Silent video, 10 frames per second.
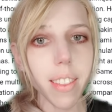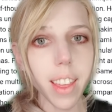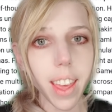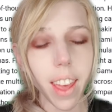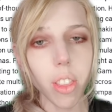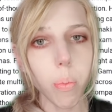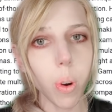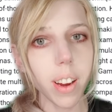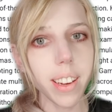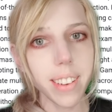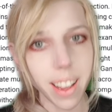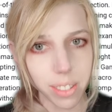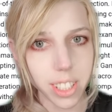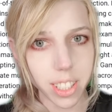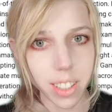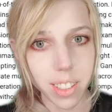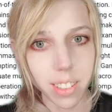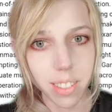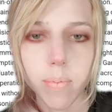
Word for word: as it gets more intelligent.